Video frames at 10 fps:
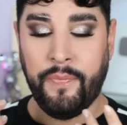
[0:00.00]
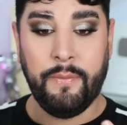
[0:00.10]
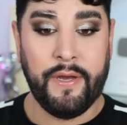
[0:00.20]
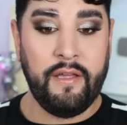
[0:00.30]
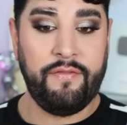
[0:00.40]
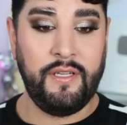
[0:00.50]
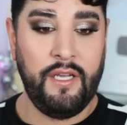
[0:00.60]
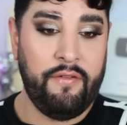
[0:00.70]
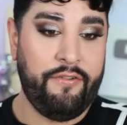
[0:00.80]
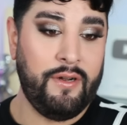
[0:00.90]
But
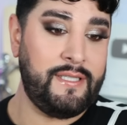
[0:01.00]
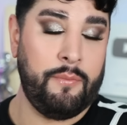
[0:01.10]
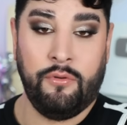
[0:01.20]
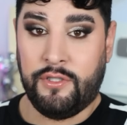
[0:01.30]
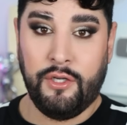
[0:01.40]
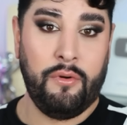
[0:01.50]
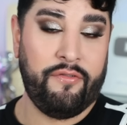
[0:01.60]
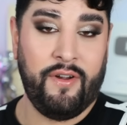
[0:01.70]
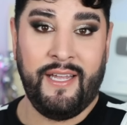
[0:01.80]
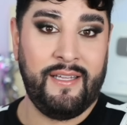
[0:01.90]
if for example, two or
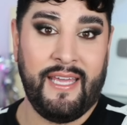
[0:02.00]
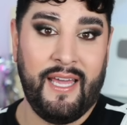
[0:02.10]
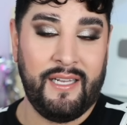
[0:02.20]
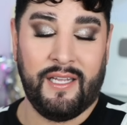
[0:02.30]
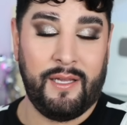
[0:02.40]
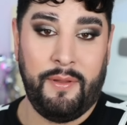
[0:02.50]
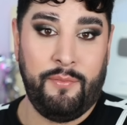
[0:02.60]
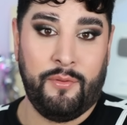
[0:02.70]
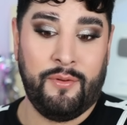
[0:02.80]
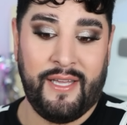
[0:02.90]
three like
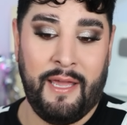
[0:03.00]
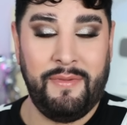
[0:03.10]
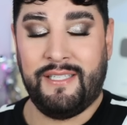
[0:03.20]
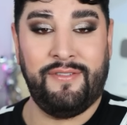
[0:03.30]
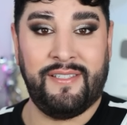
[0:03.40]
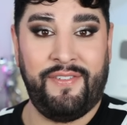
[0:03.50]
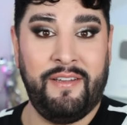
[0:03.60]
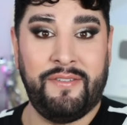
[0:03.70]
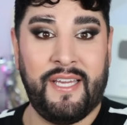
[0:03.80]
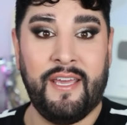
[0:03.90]
people came into this
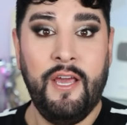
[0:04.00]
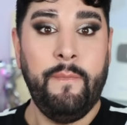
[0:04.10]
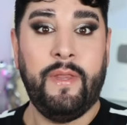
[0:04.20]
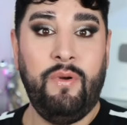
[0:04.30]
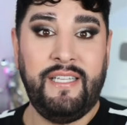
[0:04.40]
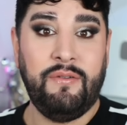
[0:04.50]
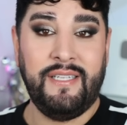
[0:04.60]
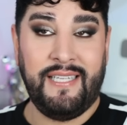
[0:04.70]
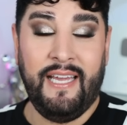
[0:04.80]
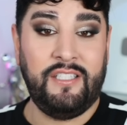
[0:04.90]
thing and was like, we're doing
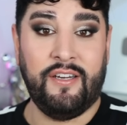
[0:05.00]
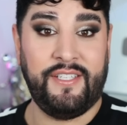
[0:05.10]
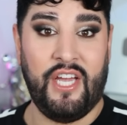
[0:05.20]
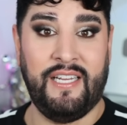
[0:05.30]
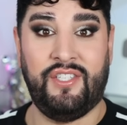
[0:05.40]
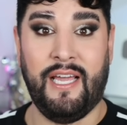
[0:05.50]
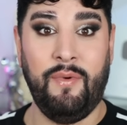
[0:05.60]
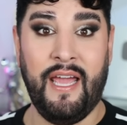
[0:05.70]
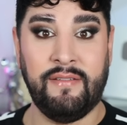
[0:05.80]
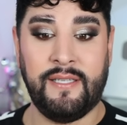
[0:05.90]
a TikTok challenge, can
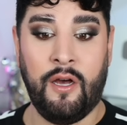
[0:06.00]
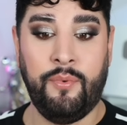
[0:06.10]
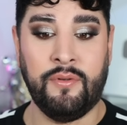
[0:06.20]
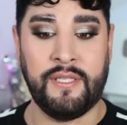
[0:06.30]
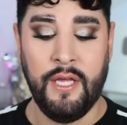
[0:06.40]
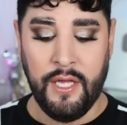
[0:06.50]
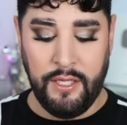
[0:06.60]
we have samples?